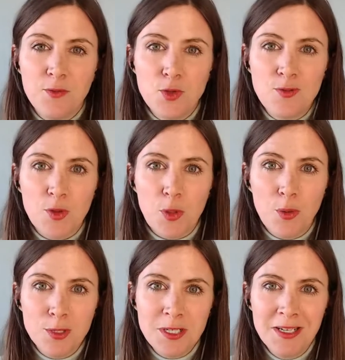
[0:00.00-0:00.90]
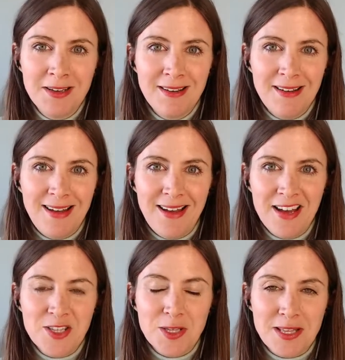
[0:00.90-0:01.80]
Food for thought
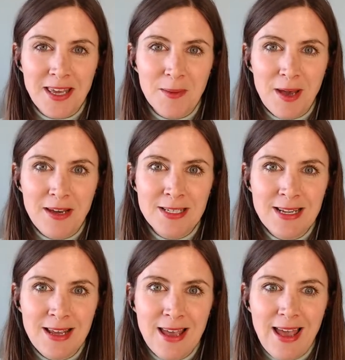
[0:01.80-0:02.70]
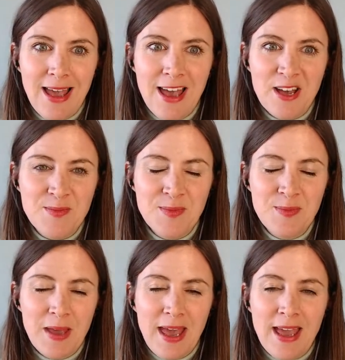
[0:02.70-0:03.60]
to think about.
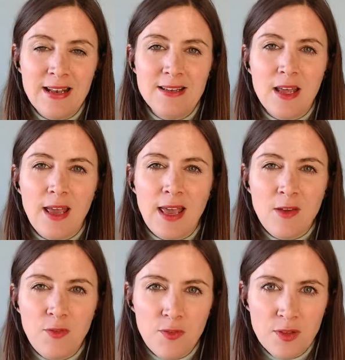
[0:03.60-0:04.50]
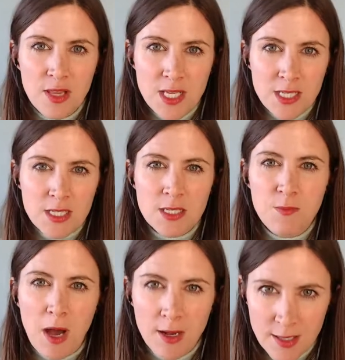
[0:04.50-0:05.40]
And if this
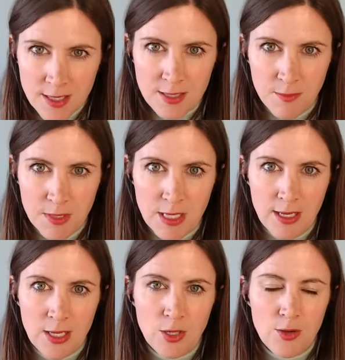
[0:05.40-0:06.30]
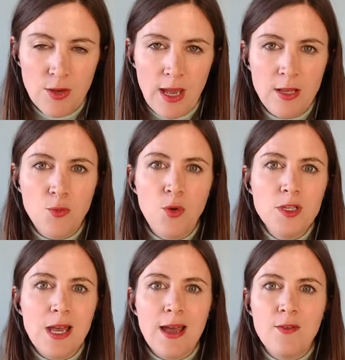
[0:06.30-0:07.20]
sparked something in you and you
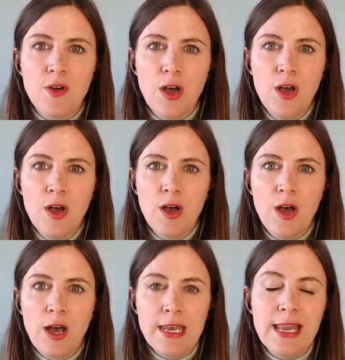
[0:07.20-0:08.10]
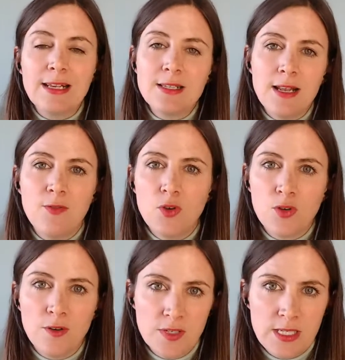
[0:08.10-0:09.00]
want to have a next level
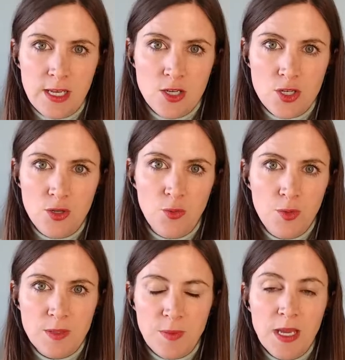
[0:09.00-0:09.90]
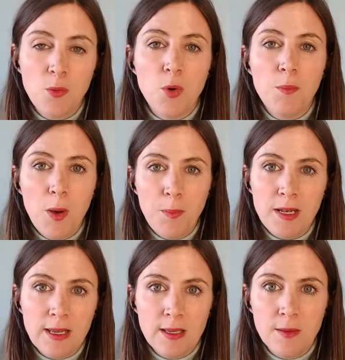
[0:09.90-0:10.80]
conversation with me, I will pop a
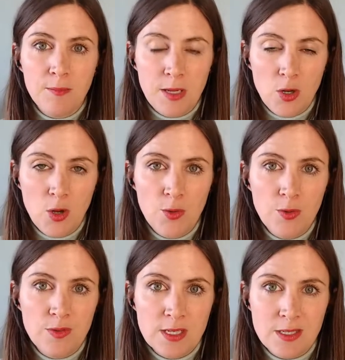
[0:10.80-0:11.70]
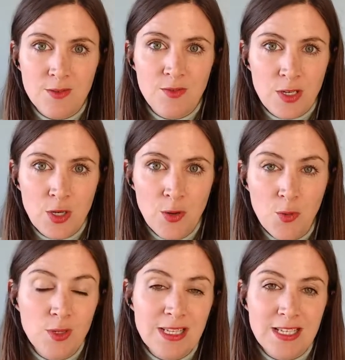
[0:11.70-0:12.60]
link below this
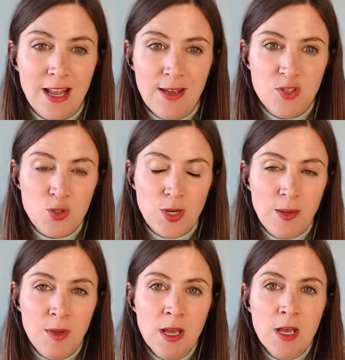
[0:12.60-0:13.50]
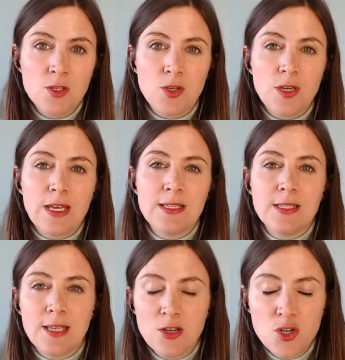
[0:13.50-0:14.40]
video or this live stream, so you can
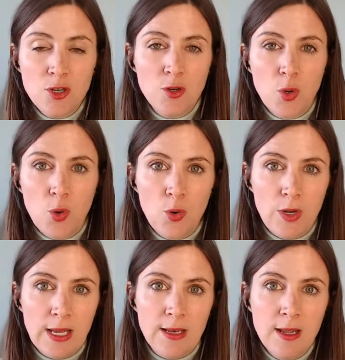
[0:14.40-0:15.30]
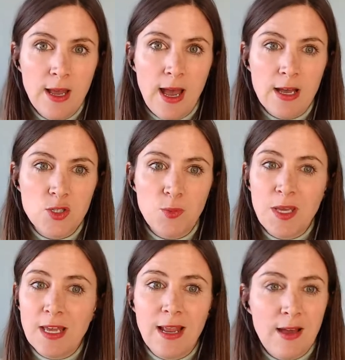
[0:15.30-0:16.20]
schedule a call in so
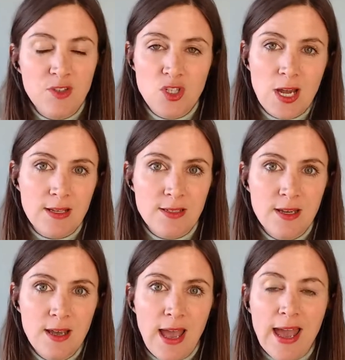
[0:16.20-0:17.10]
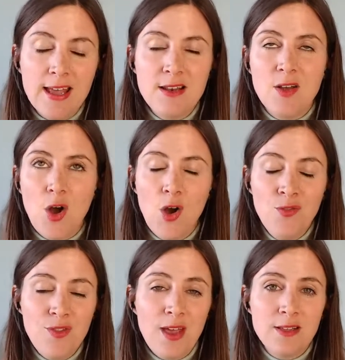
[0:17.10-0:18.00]
we can have a chat. And
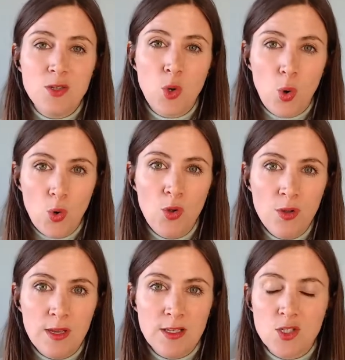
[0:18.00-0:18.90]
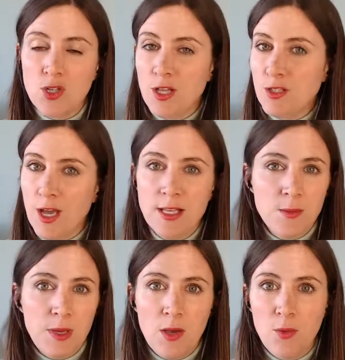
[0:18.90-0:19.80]
on that call, it's not going
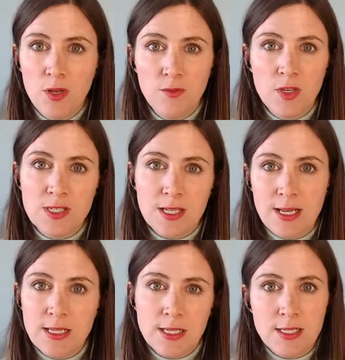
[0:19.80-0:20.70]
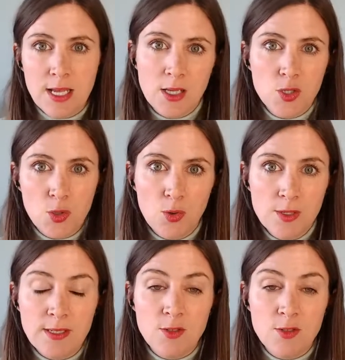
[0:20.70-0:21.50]
to be one of the sleazy sales calls.